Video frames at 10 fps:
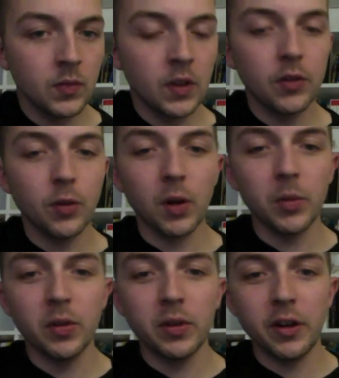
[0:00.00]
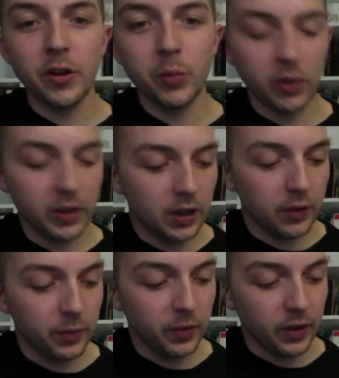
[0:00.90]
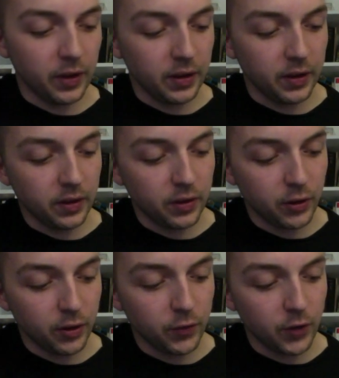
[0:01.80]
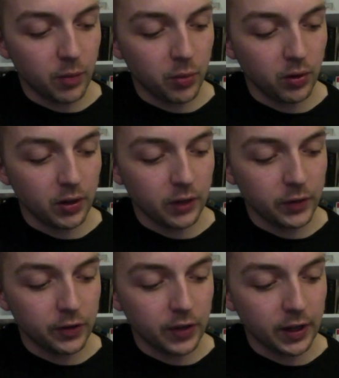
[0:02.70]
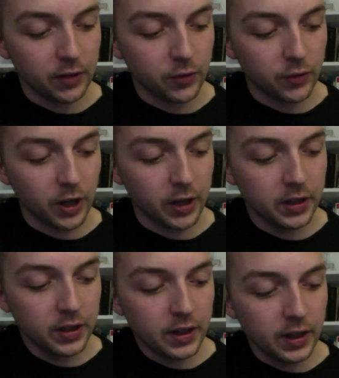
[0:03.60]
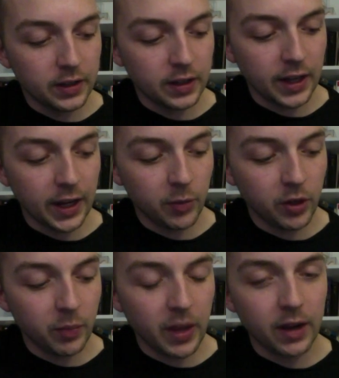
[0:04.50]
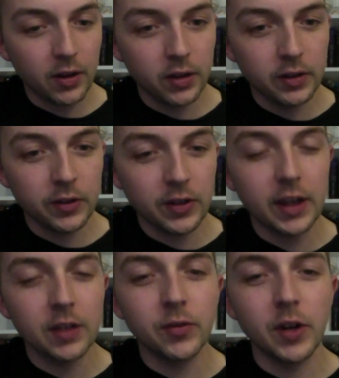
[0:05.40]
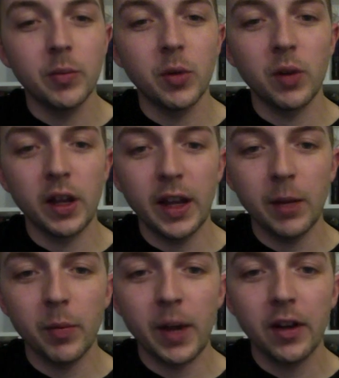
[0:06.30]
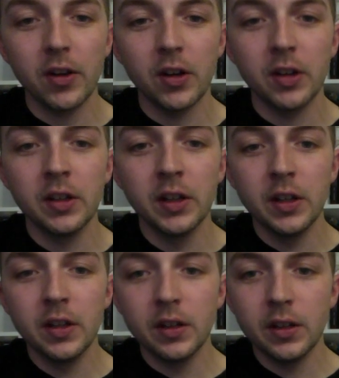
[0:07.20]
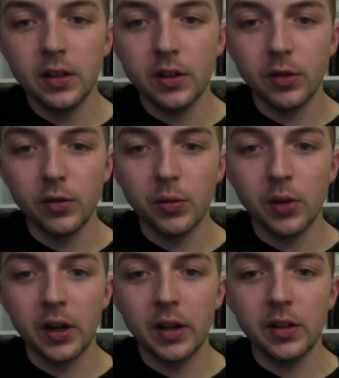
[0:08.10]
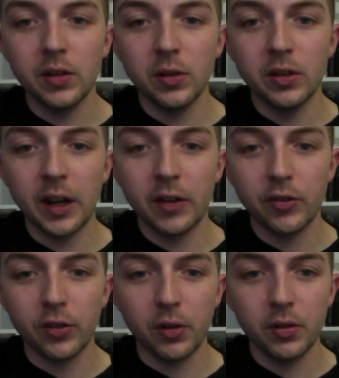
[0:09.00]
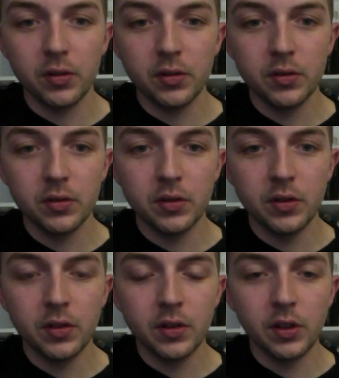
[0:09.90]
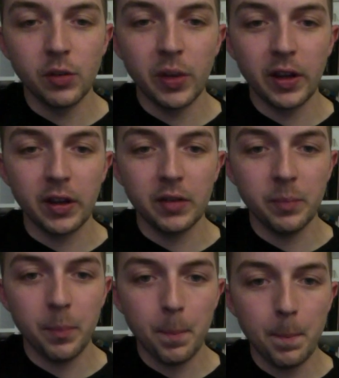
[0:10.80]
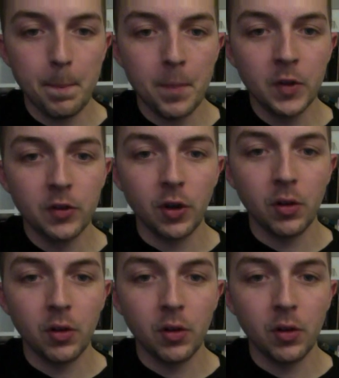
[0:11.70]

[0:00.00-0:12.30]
what I'm doing there is pulling off the 3rd fret, pulling off the 2nd fret, and then hammering back on the 2nd fret. But when I hammer back on, you do a downstroke. You pick it. So,